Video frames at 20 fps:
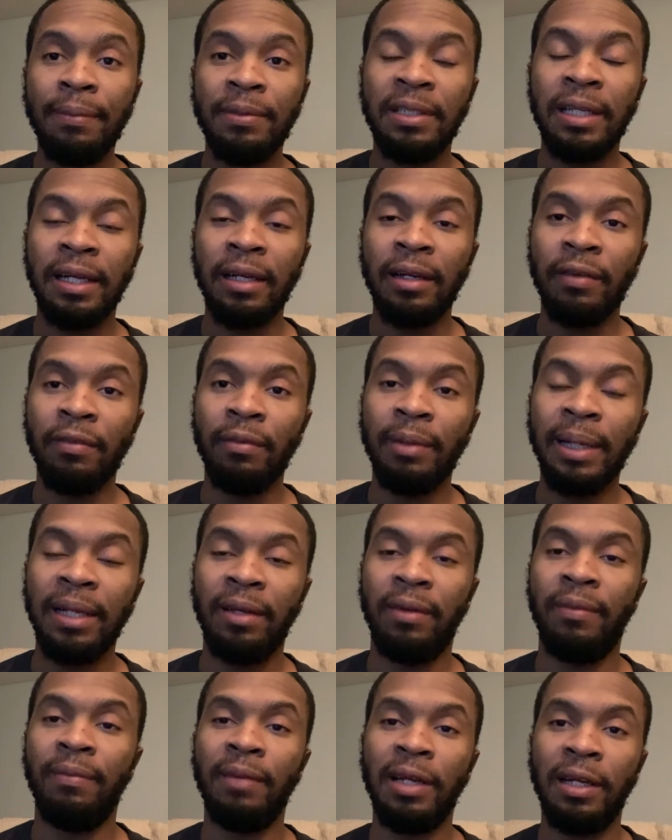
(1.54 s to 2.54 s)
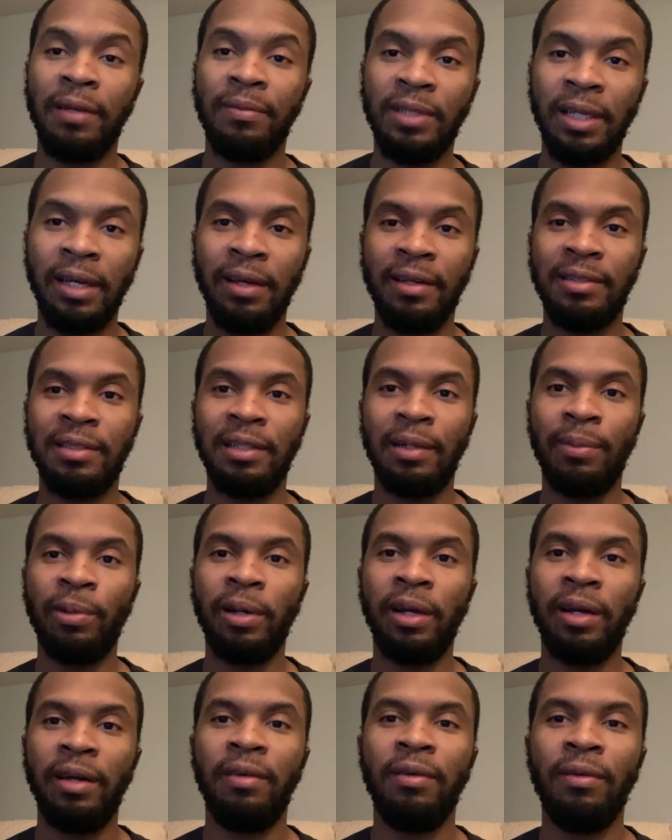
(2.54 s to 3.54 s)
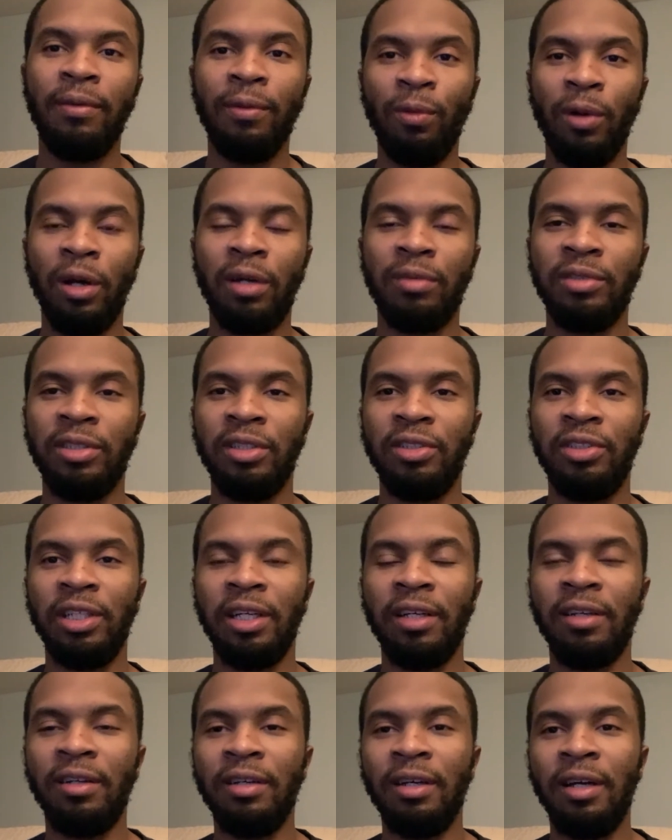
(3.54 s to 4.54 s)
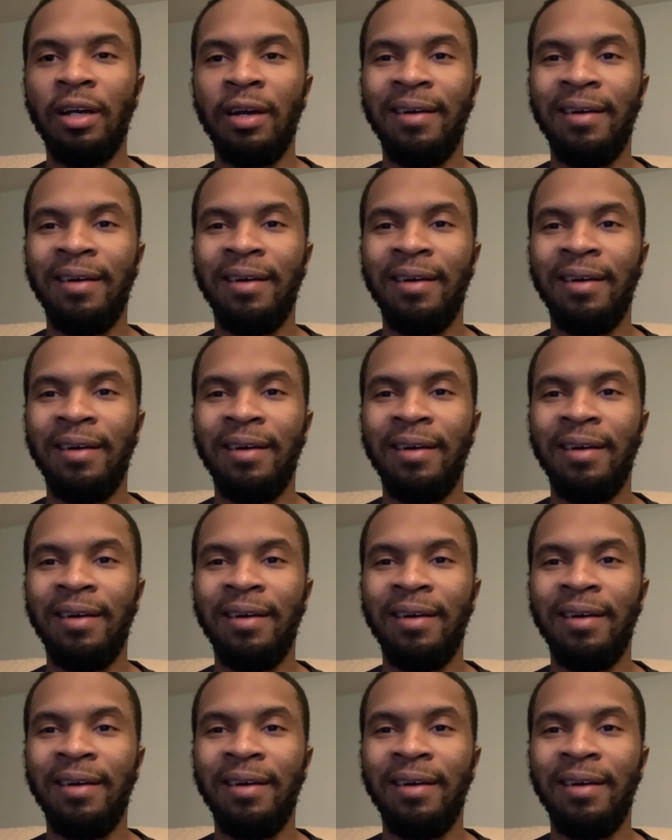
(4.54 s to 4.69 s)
Saturday, everybody. My name is Air Samurai. Welcome to the channel.